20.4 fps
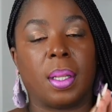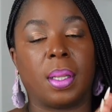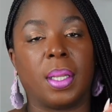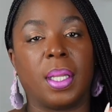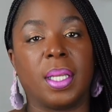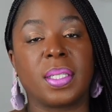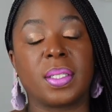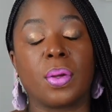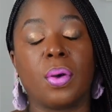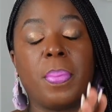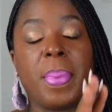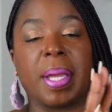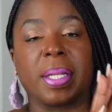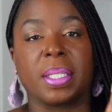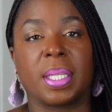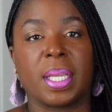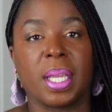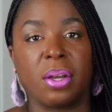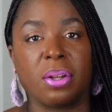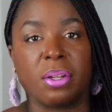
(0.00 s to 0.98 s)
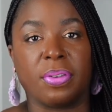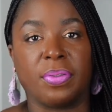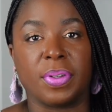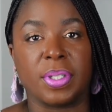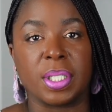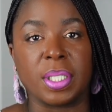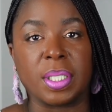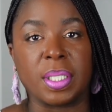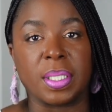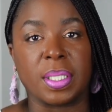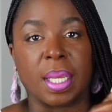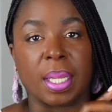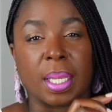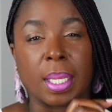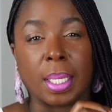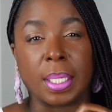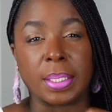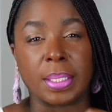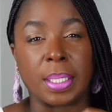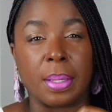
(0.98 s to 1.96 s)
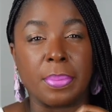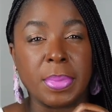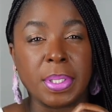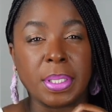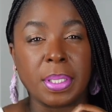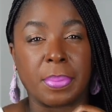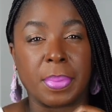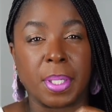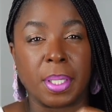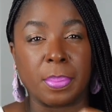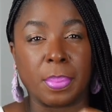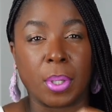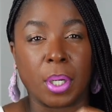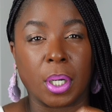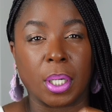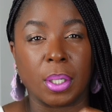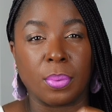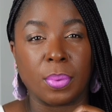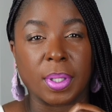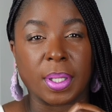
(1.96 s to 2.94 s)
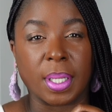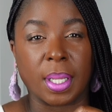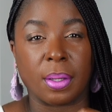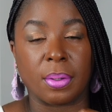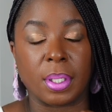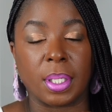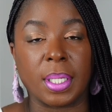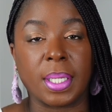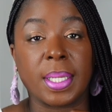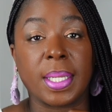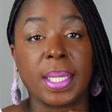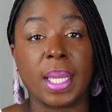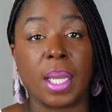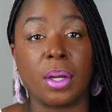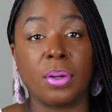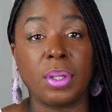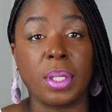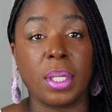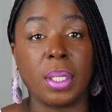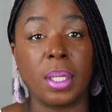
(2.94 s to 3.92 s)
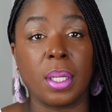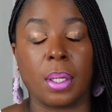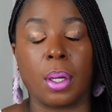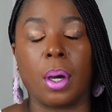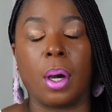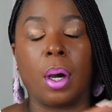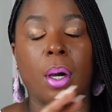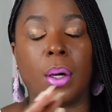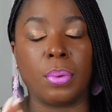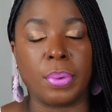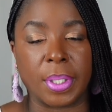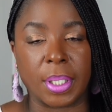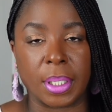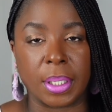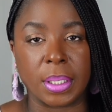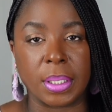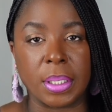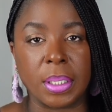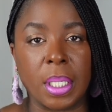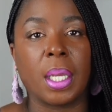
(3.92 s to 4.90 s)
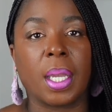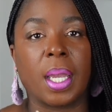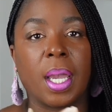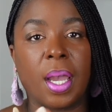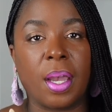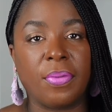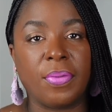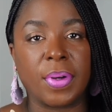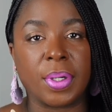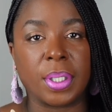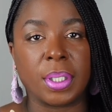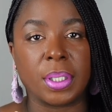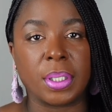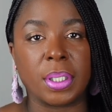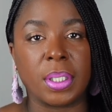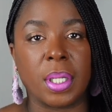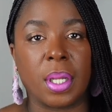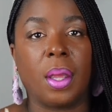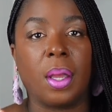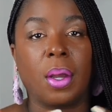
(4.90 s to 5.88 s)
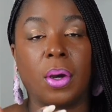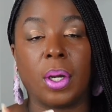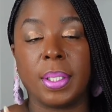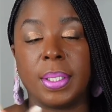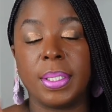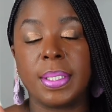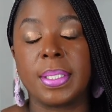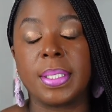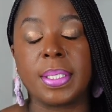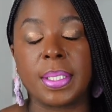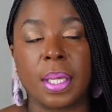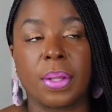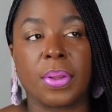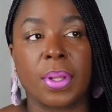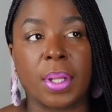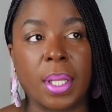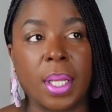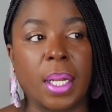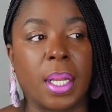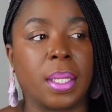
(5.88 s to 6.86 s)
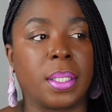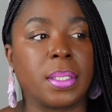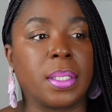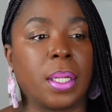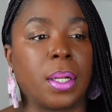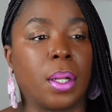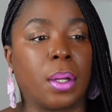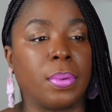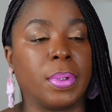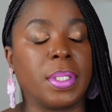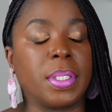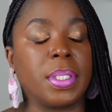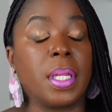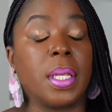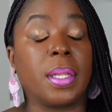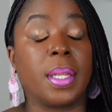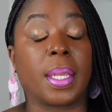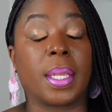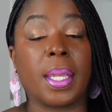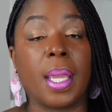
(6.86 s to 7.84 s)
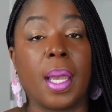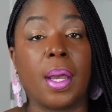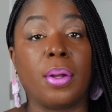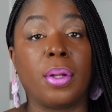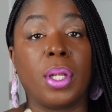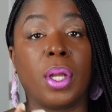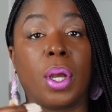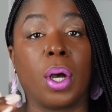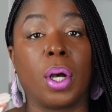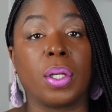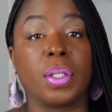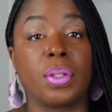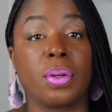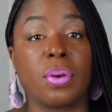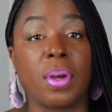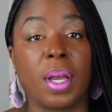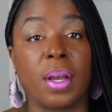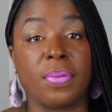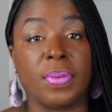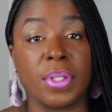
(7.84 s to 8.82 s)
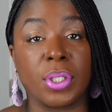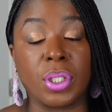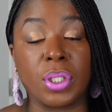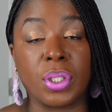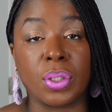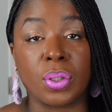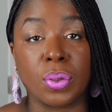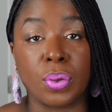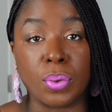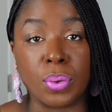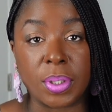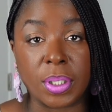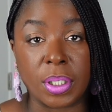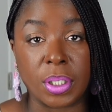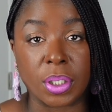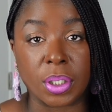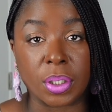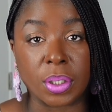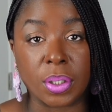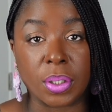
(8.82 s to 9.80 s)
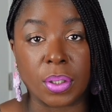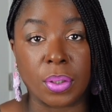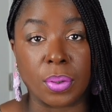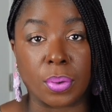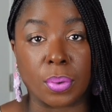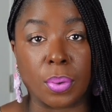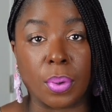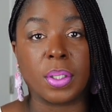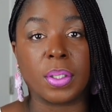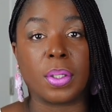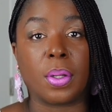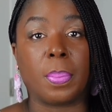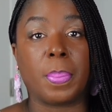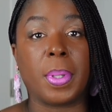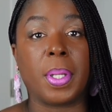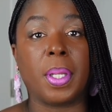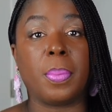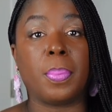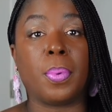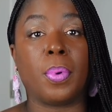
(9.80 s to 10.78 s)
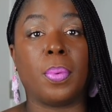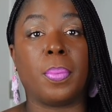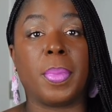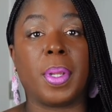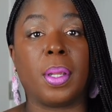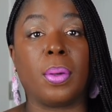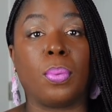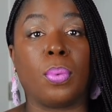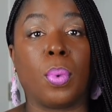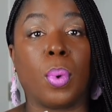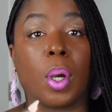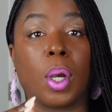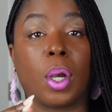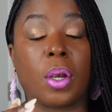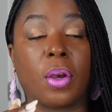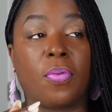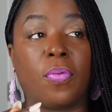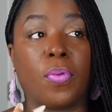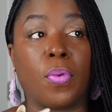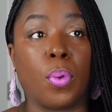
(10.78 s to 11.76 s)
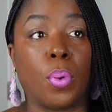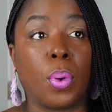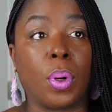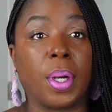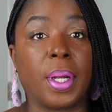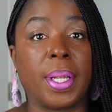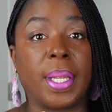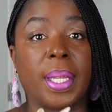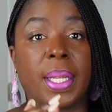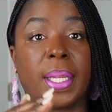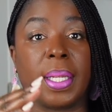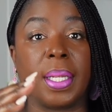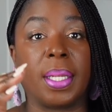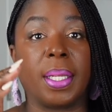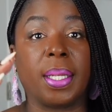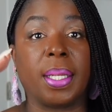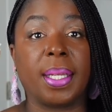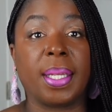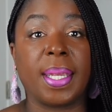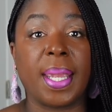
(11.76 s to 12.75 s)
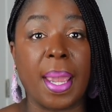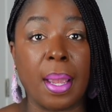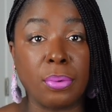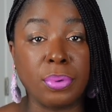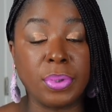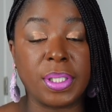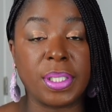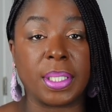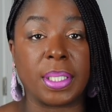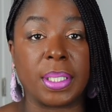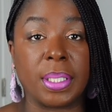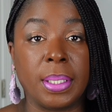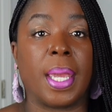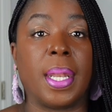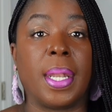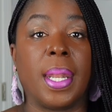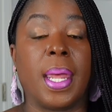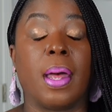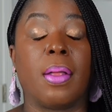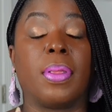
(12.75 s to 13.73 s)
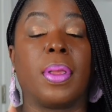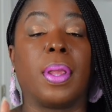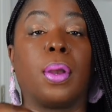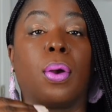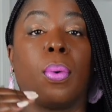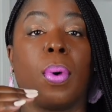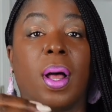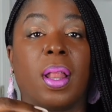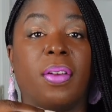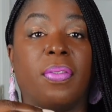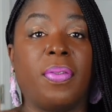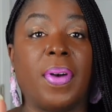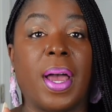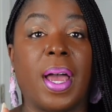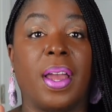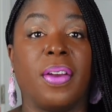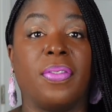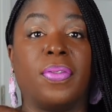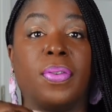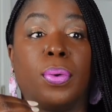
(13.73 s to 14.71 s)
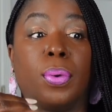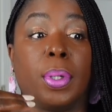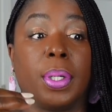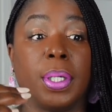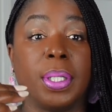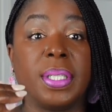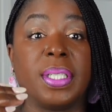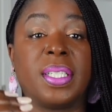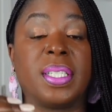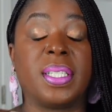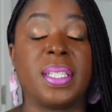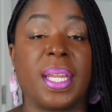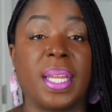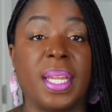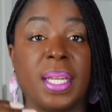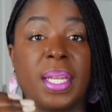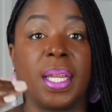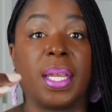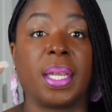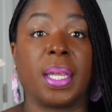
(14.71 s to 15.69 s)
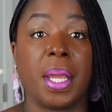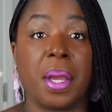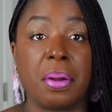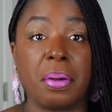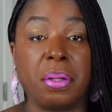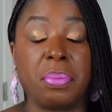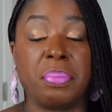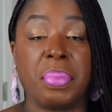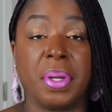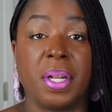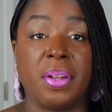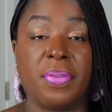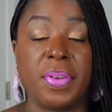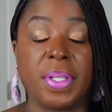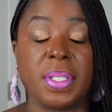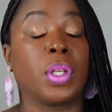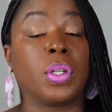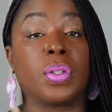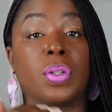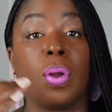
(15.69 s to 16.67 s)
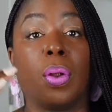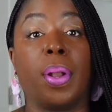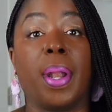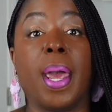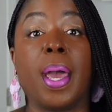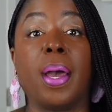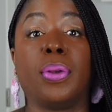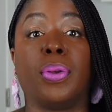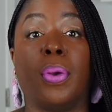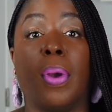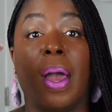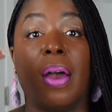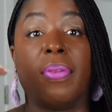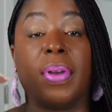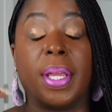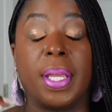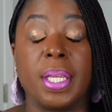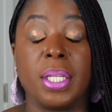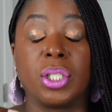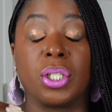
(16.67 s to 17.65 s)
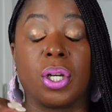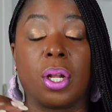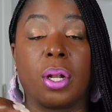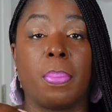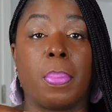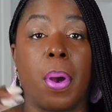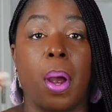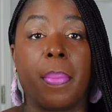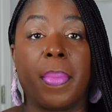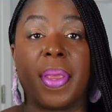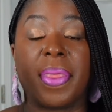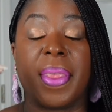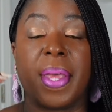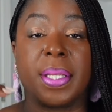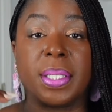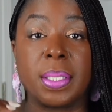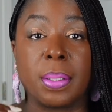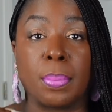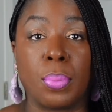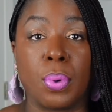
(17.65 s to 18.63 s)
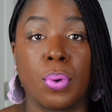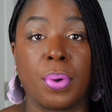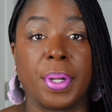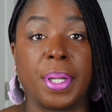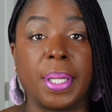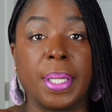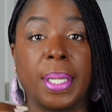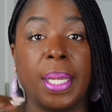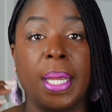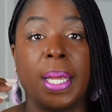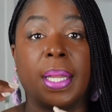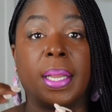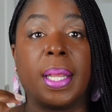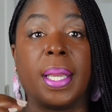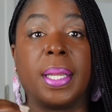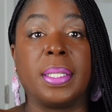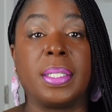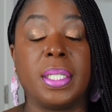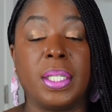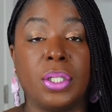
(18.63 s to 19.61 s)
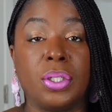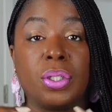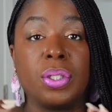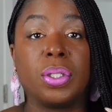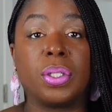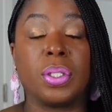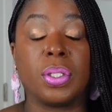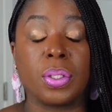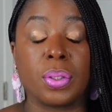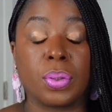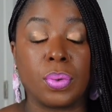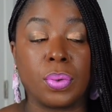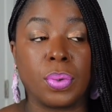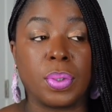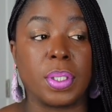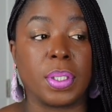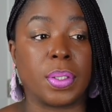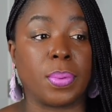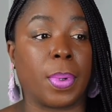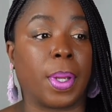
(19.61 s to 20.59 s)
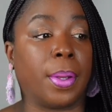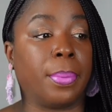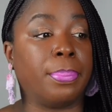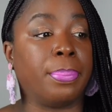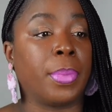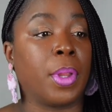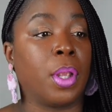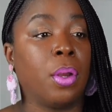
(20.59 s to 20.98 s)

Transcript: Let's go back to county for just a second, because I missed a big part with county. County always covers, or at least in South Carolina, I'll say it always, the county also covers school teachers too. So people may work for a county and now they qualify for state and county benefits. So now you have an HR department that's supporting like teachers and schools as well.